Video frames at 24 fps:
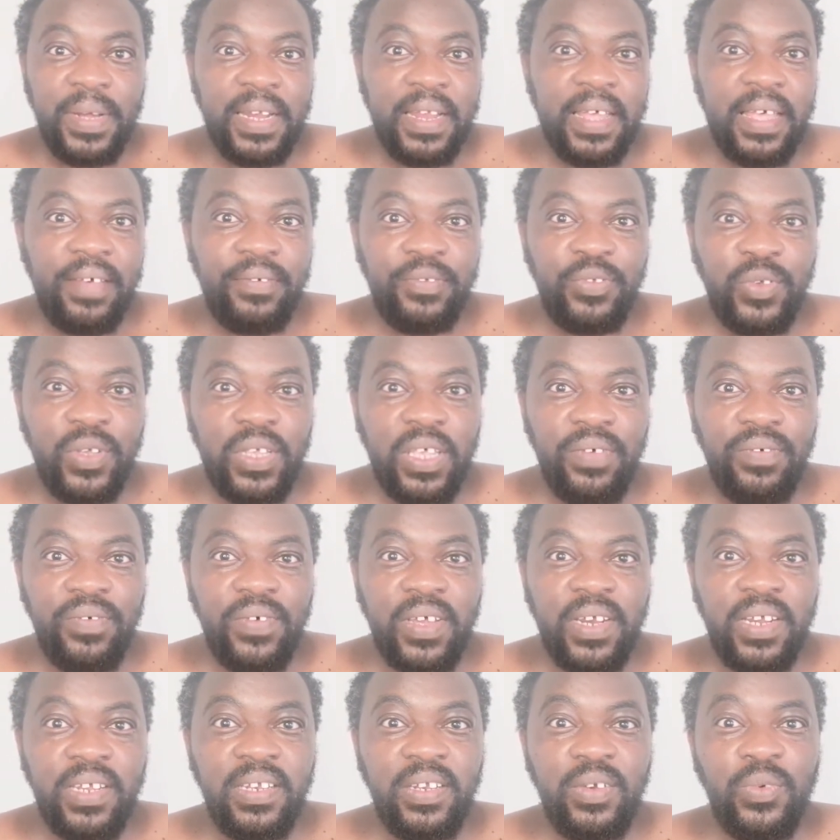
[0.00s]
But I have to give
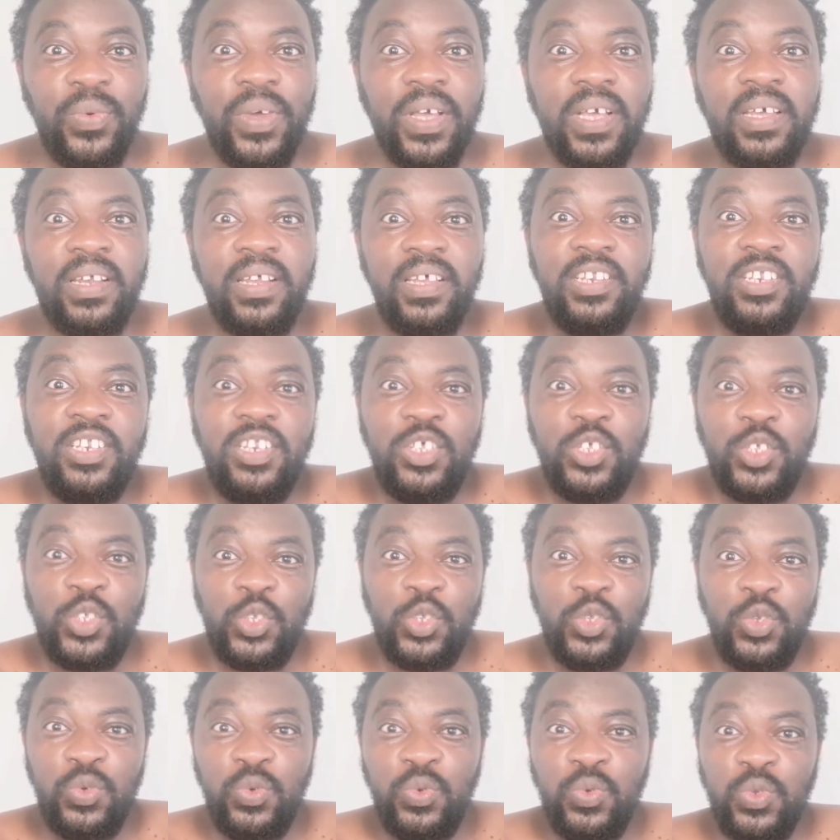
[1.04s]
credit where credit
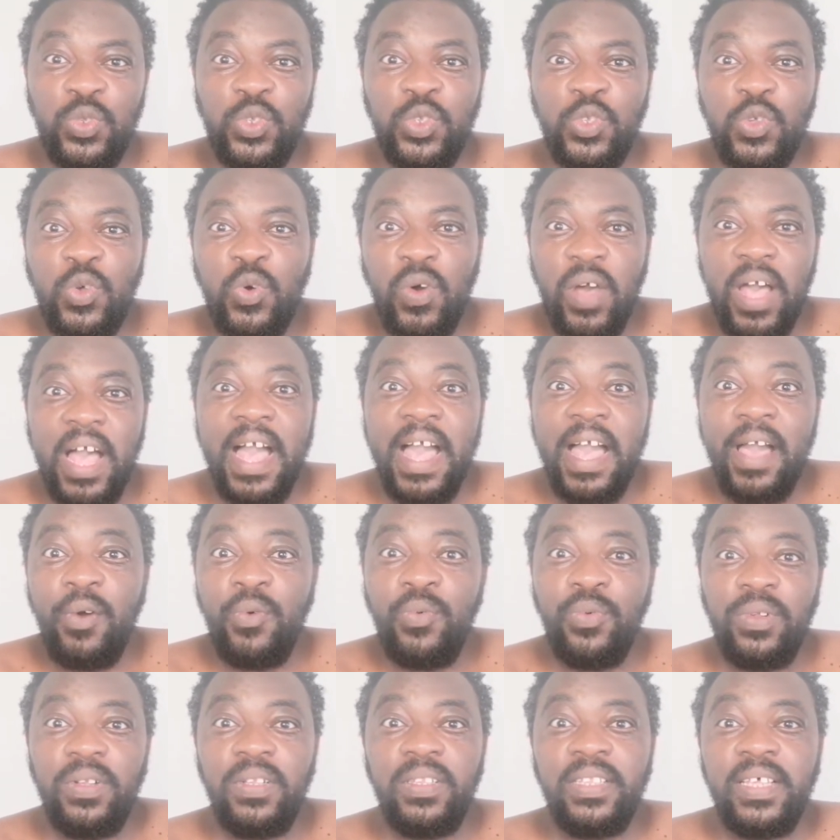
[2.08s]
is due, so I
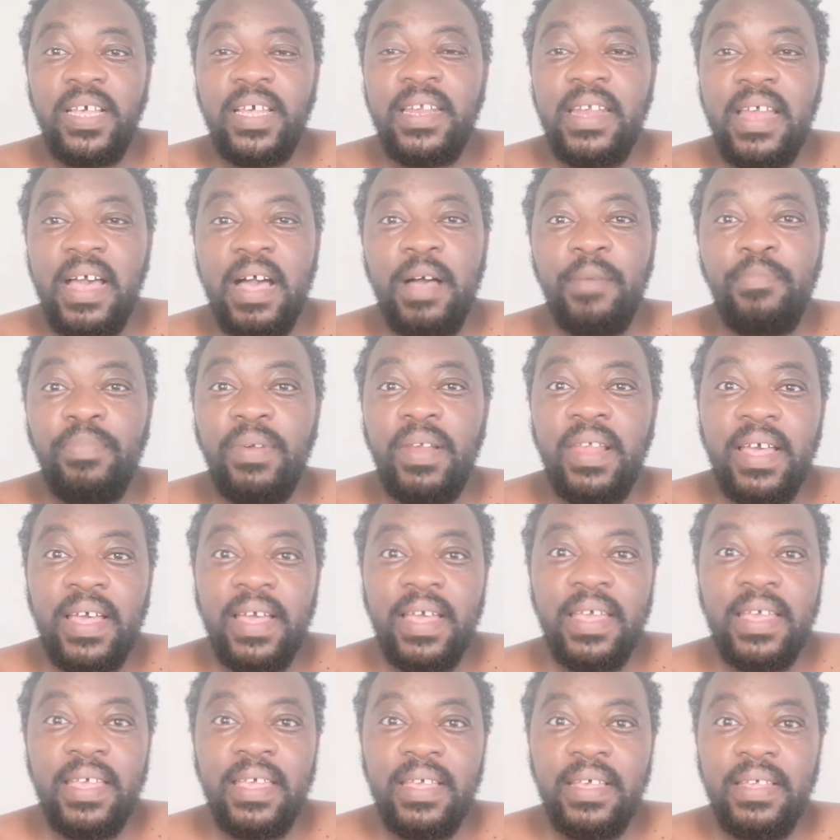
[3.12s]
will then
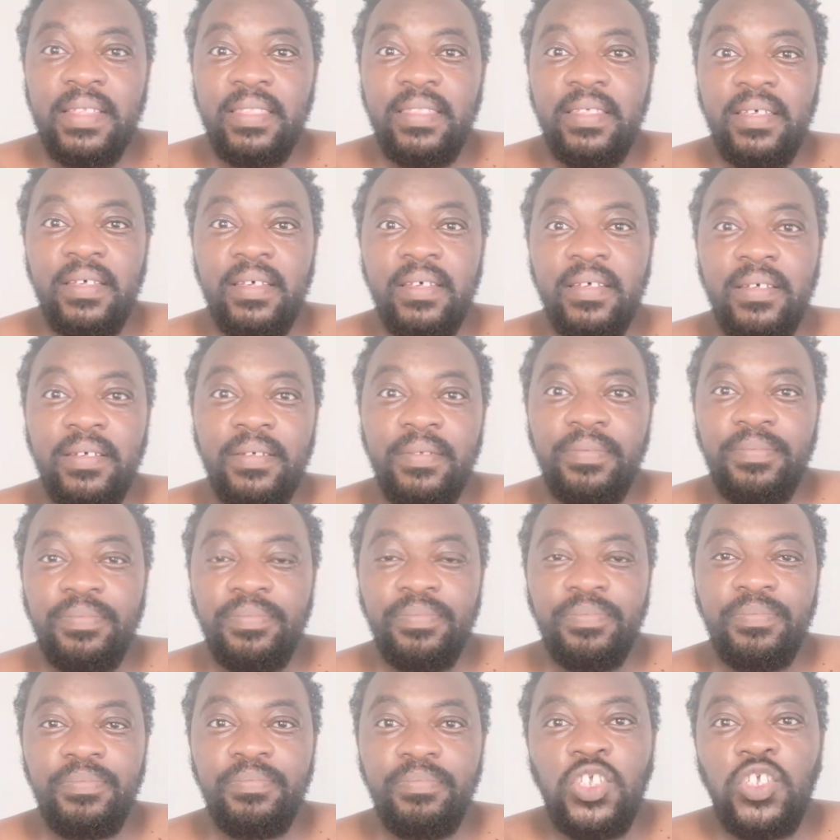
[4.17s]
apply
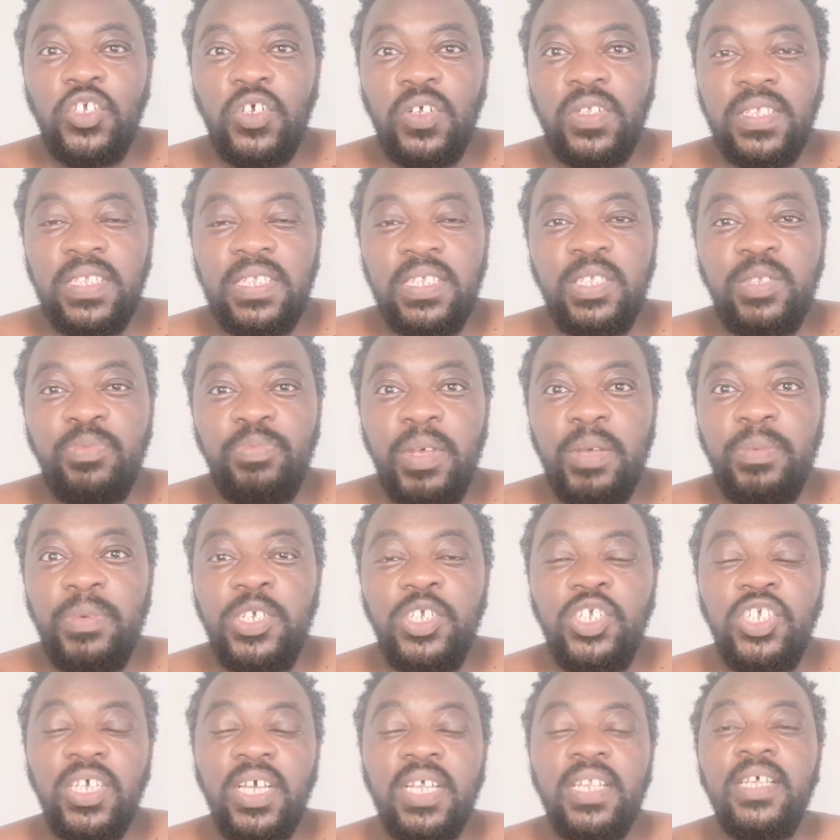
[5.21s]
the Johnson's
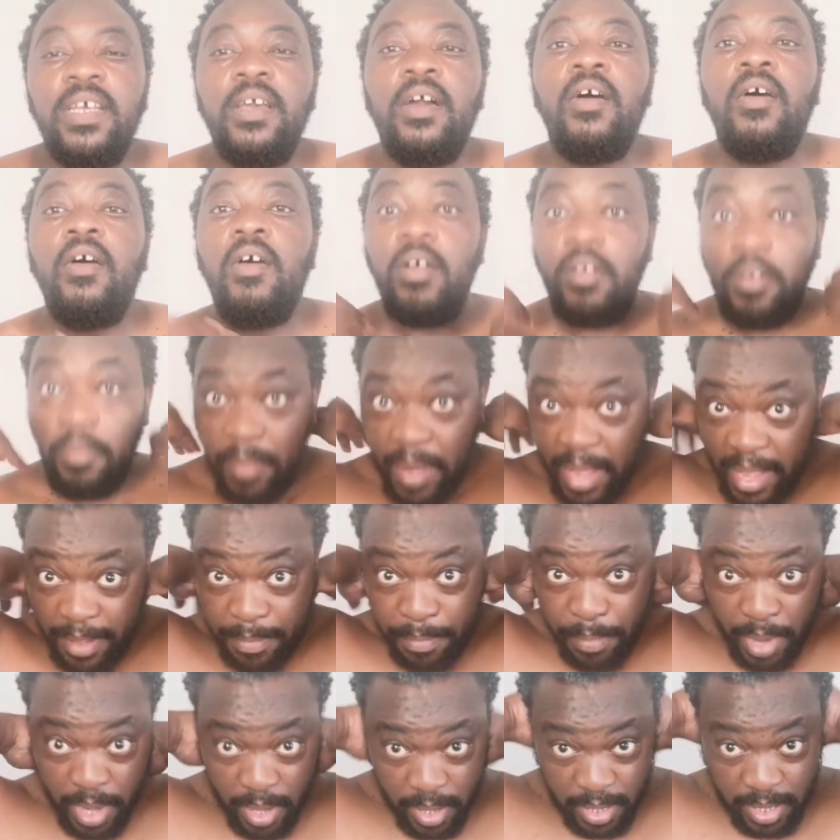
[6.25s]
baby jelly on
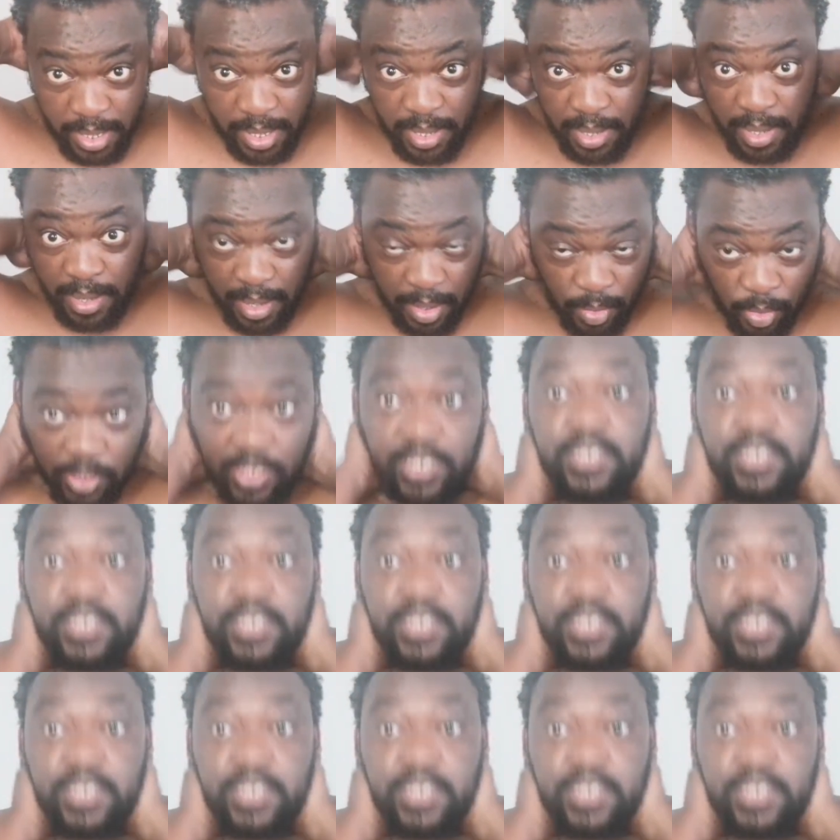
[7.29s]
my body,